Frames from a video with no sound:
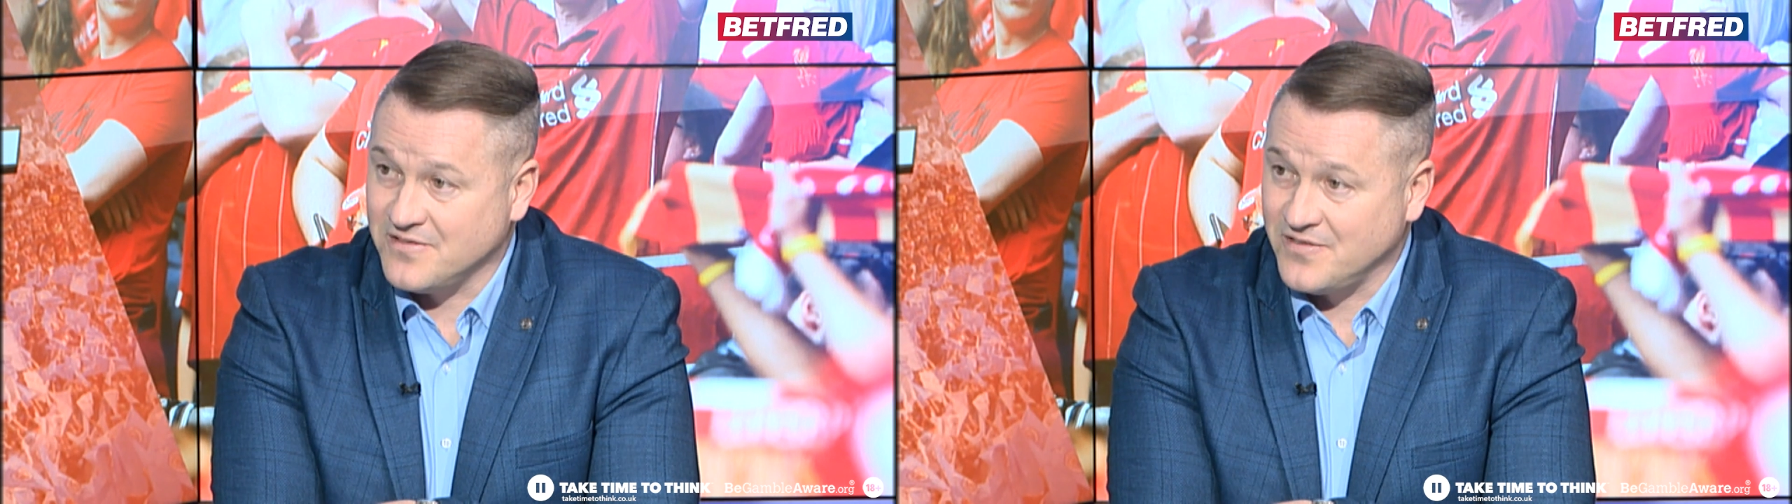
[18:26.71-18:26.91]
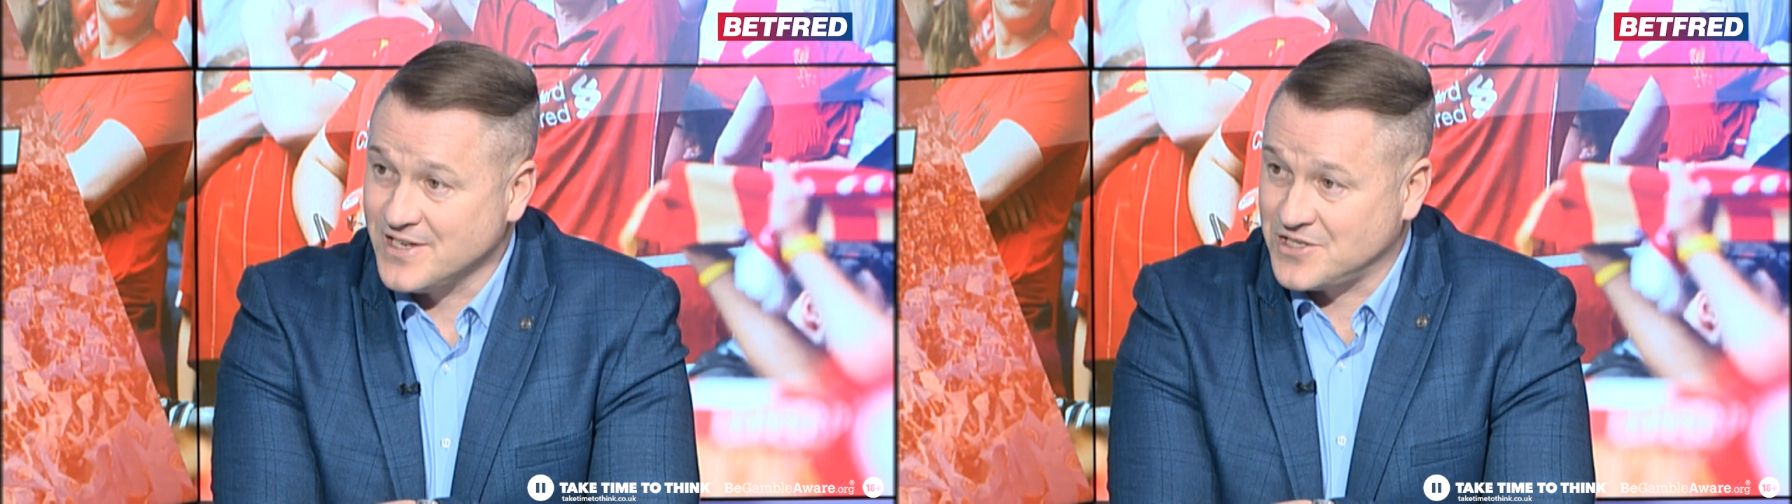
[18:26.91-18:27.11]

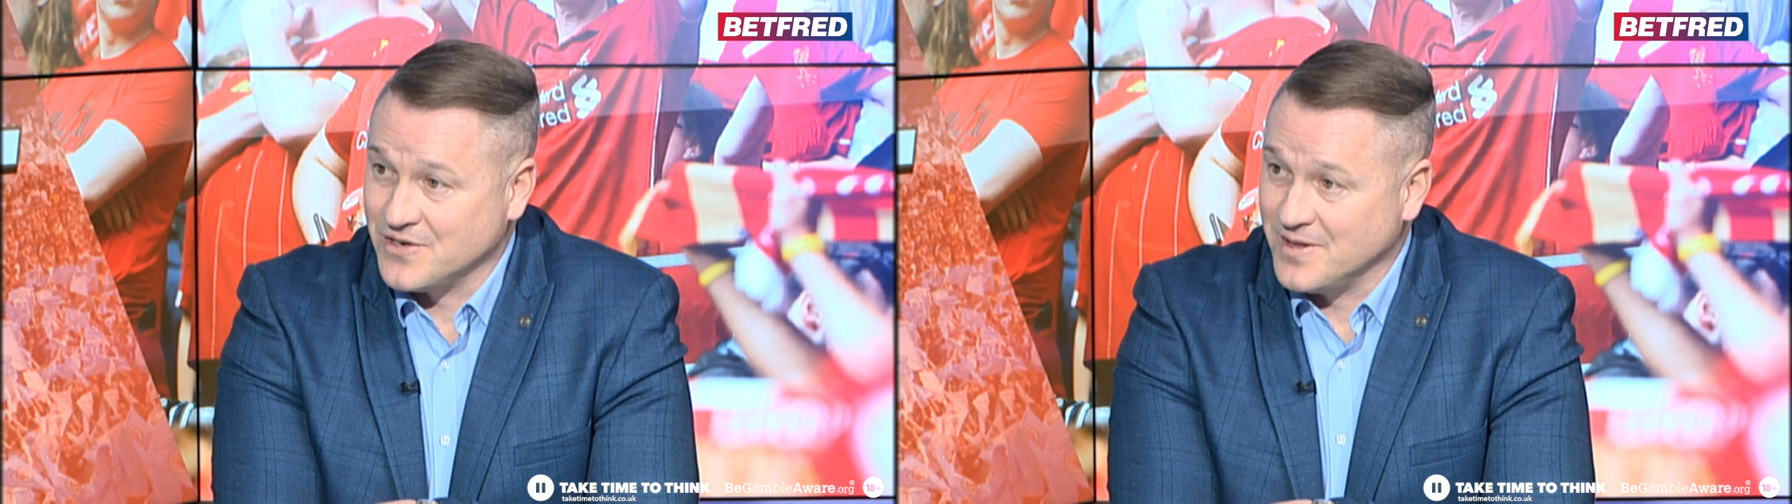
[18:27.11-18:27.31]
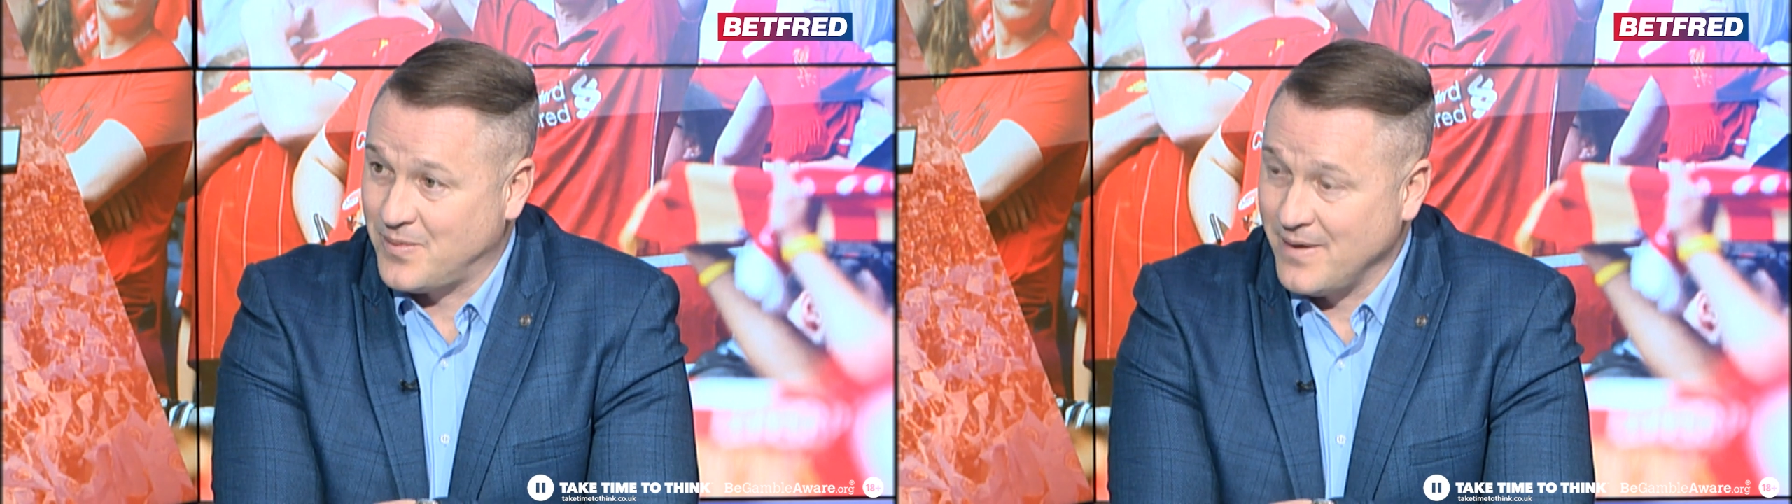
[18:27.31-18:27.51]
fixture
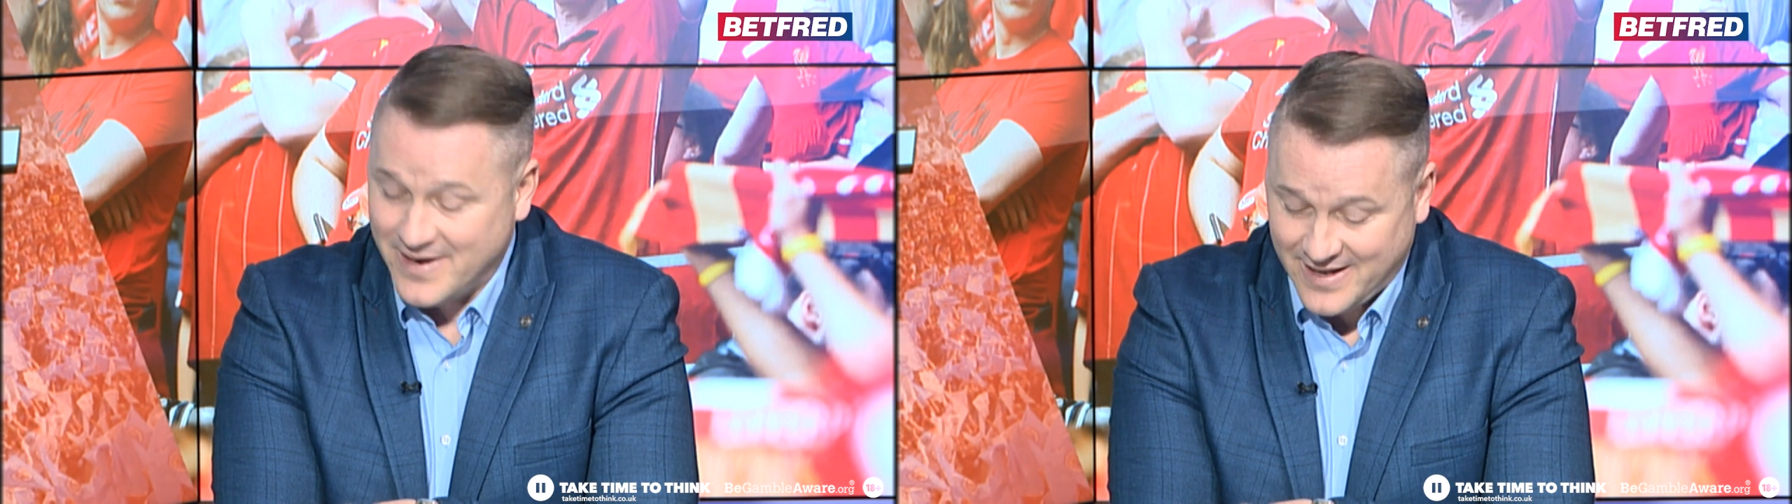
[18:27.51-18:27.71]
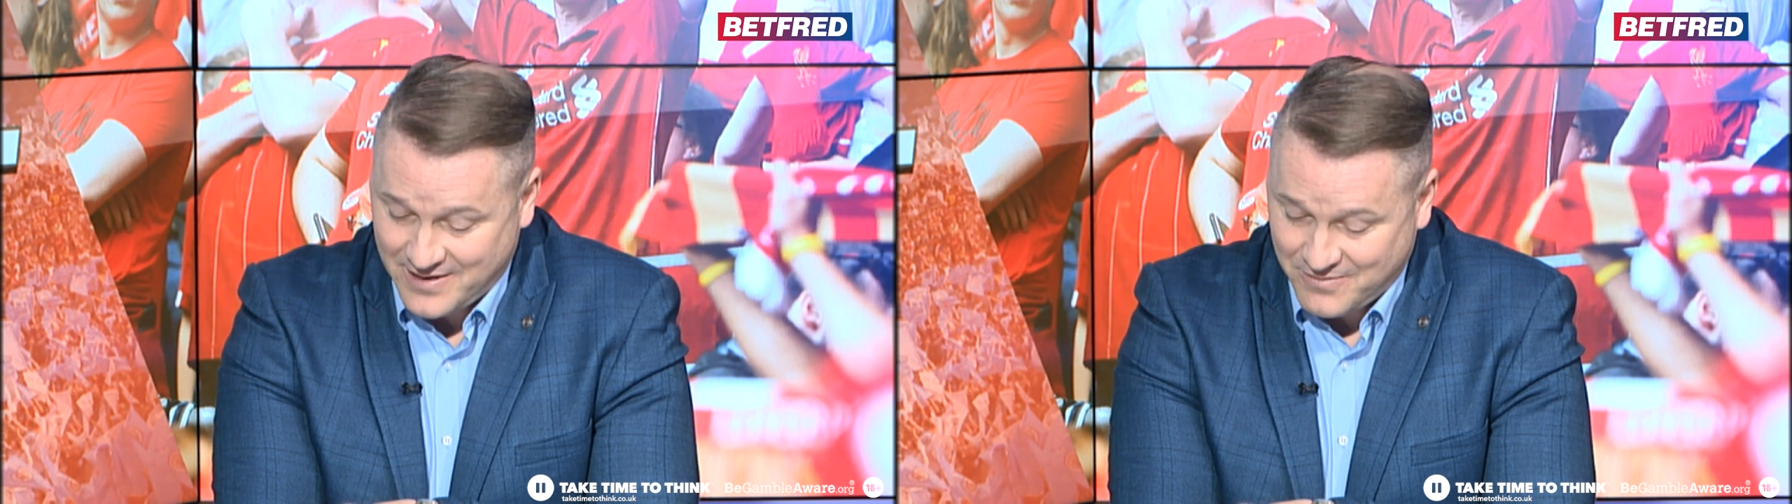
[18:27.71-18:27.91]
on the Premier
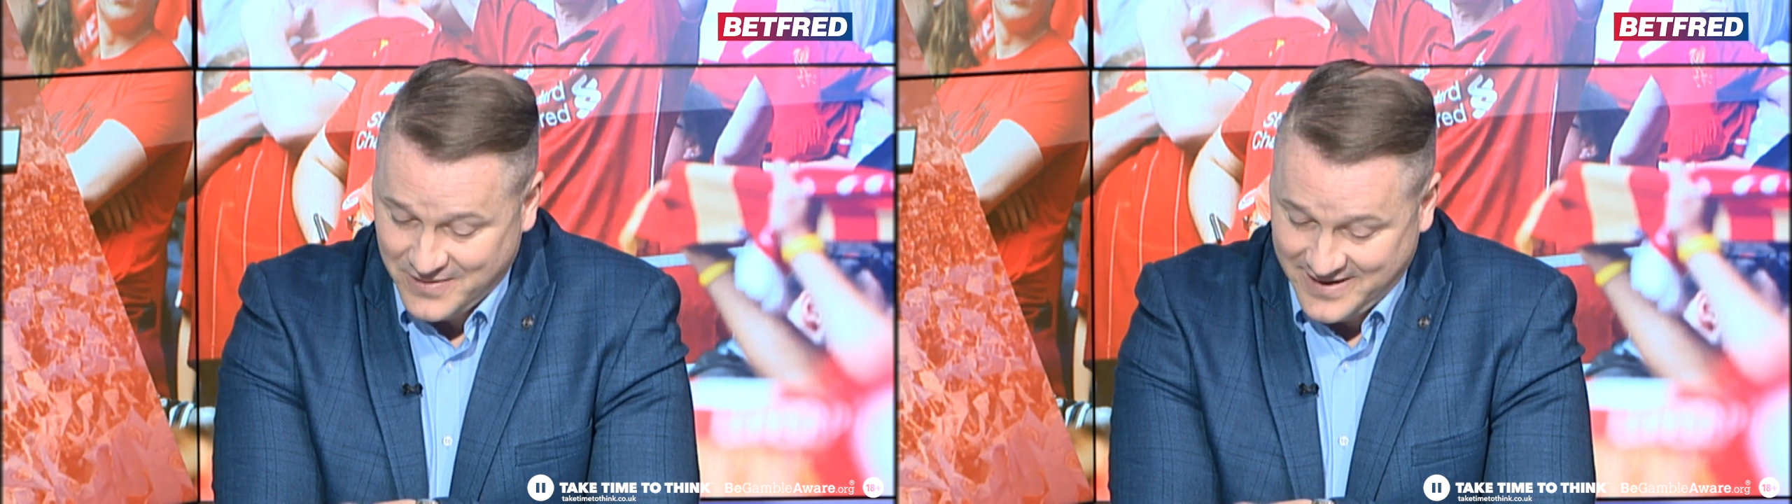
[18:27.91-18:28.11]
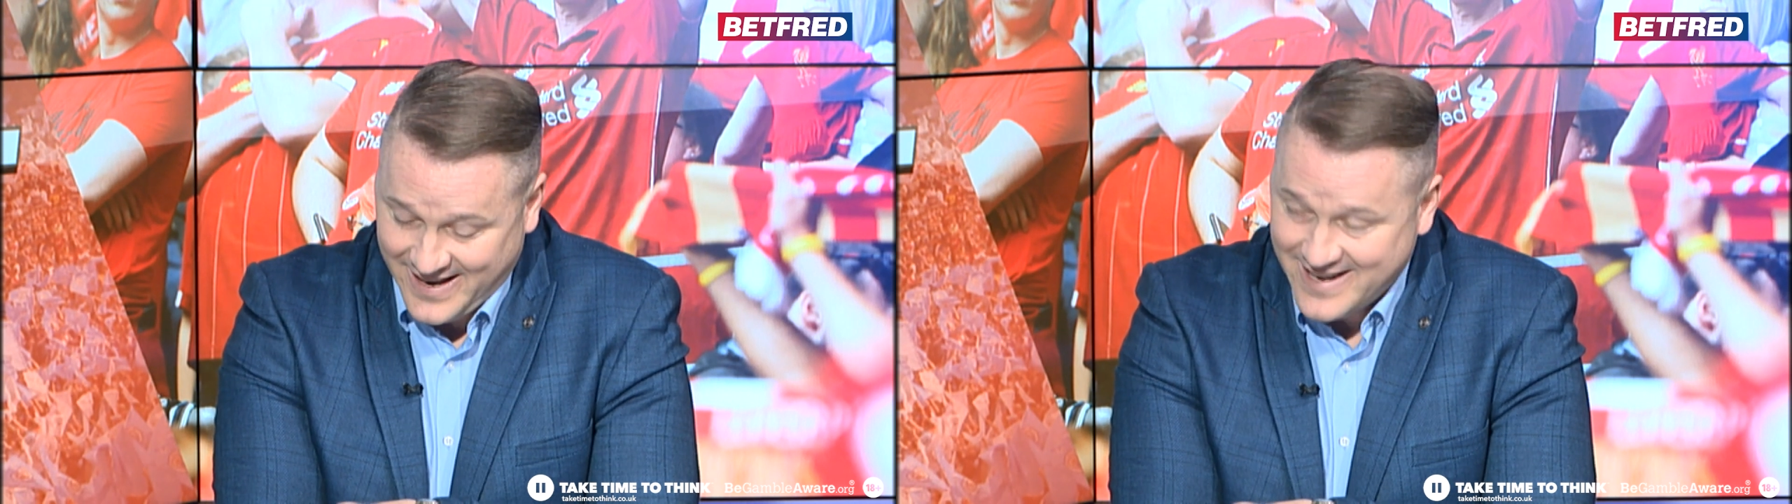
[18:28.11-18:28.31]
League
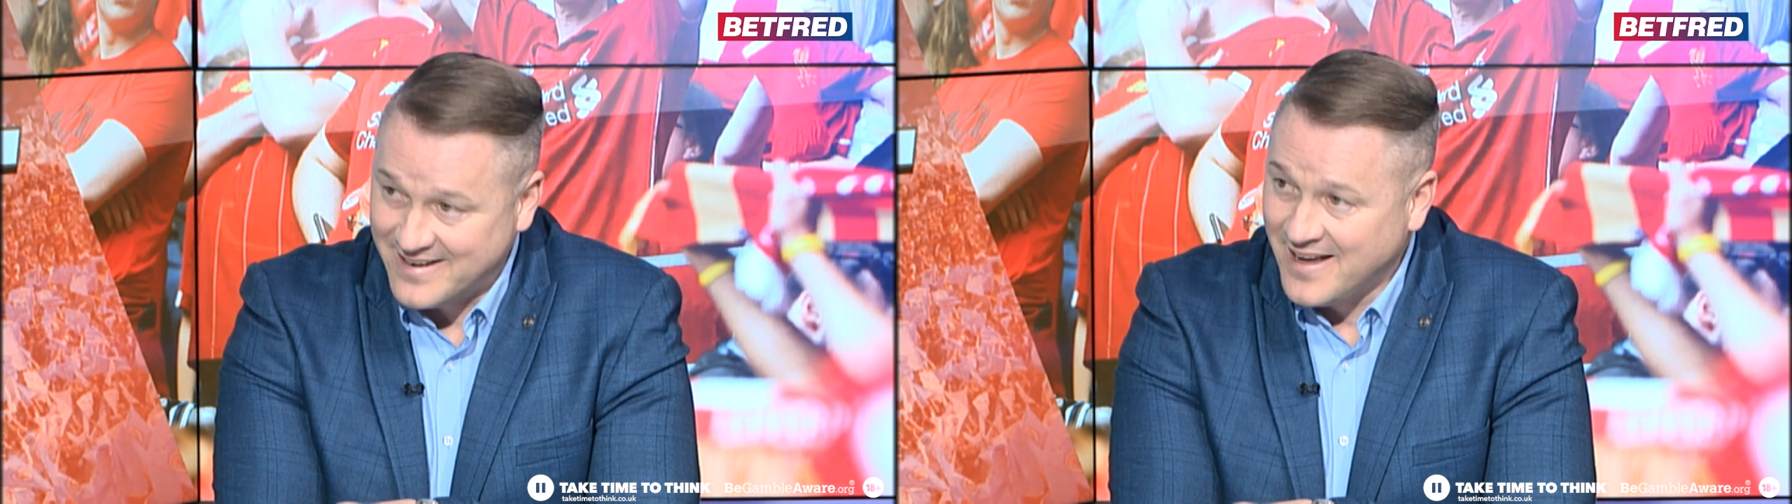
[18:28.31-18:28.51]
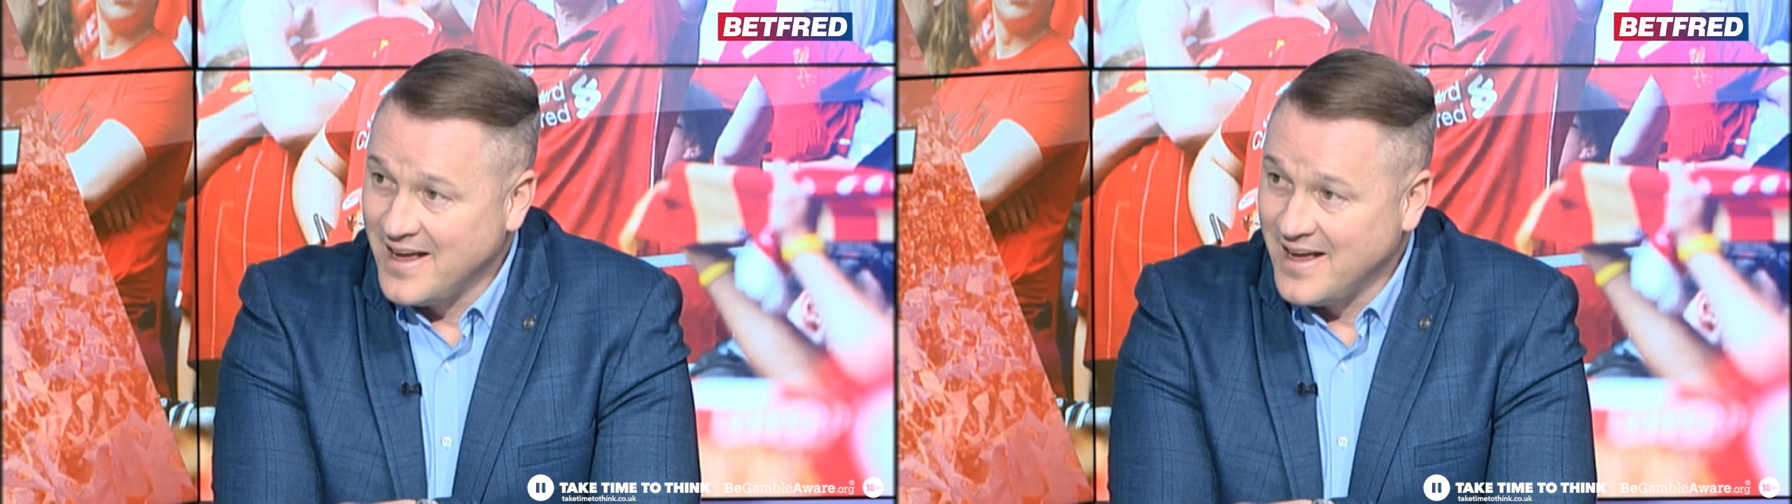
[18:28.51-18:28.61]
weekend.